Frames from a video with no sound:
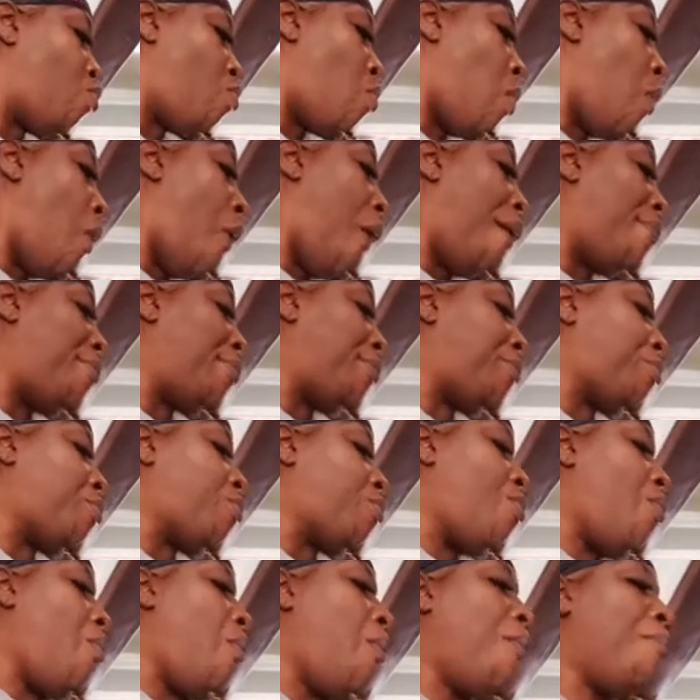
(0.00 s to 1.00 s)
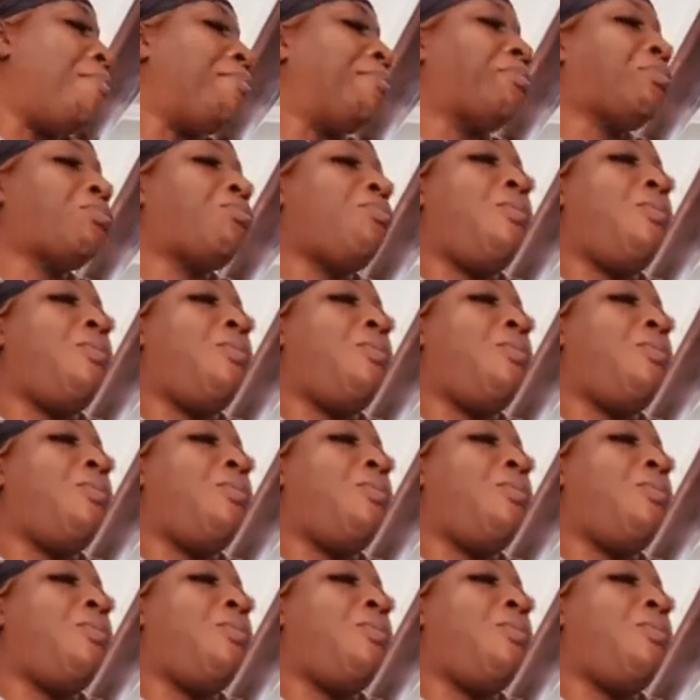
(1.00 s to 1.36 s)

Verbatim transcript: So I didn't know what one.